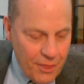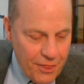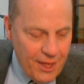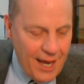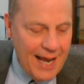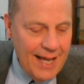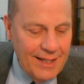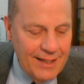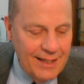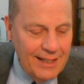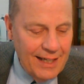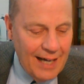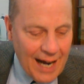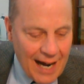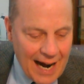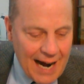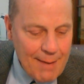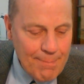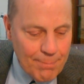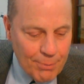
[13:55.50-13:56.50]
Then the
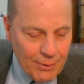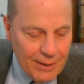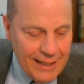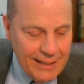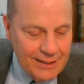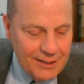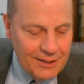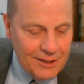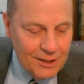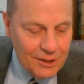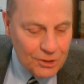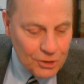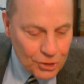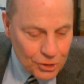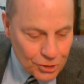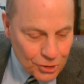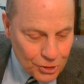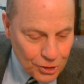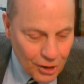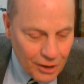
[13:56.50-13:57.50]
high priest
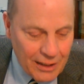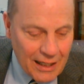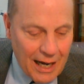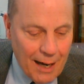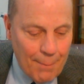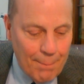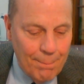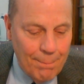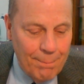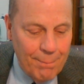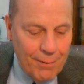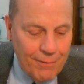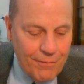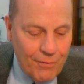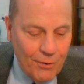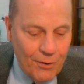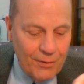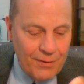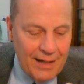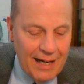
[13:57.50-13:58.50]
stood up
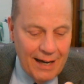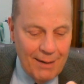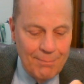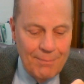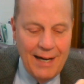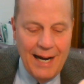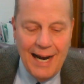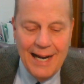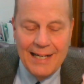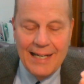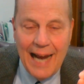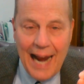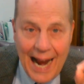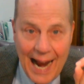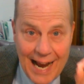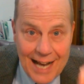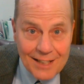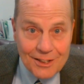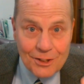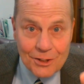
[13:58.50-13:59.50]
before them and
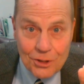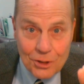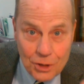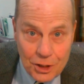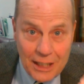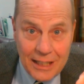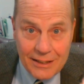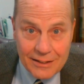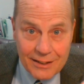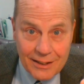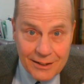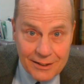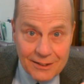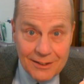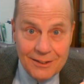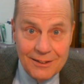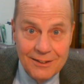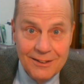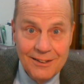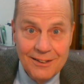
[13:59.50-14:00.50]
asked
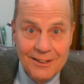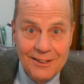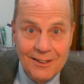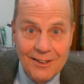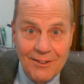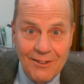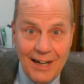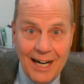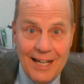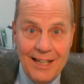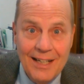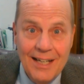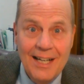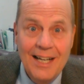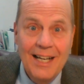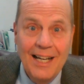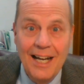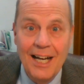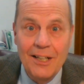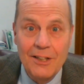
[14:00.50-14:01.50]
Jesus, right?
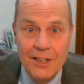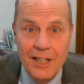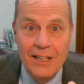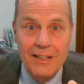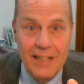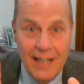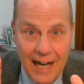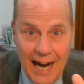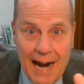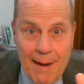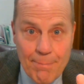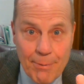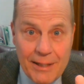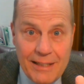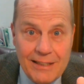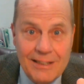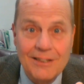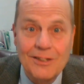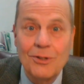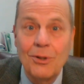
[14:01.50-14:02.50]
The, the high
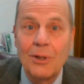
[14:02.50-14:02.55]
priest is